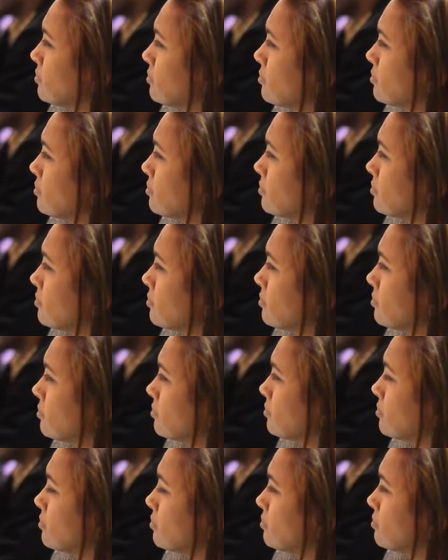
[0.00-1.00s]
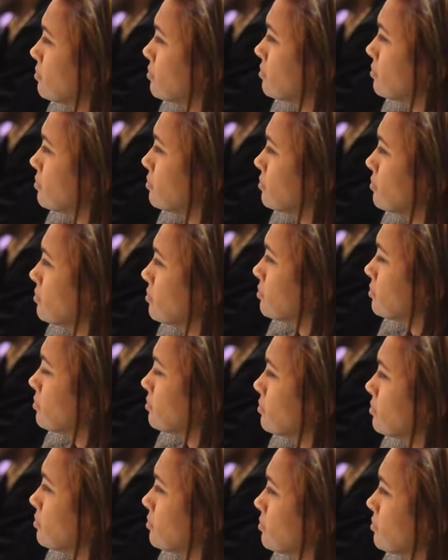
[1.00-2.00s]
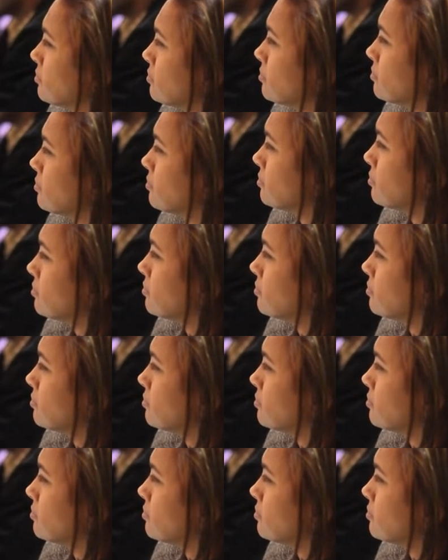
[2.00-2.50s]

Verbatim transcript: across this continent, the real